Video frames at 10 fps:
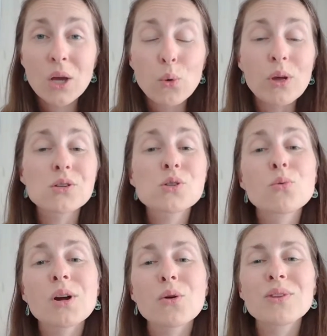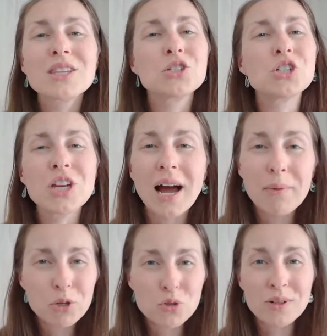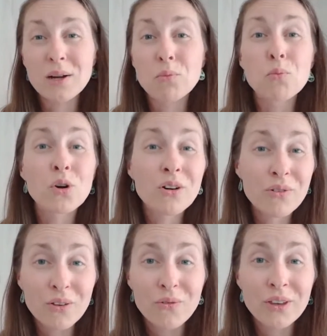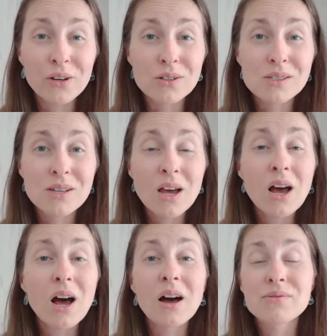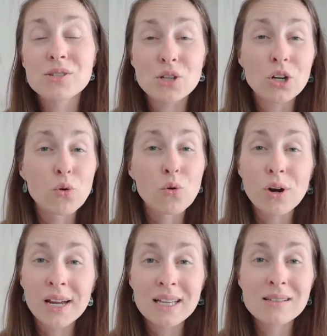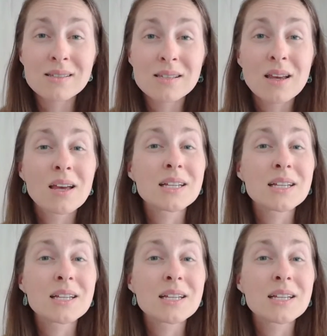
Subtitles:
We also work with the geometry and morphic fields of certain organs,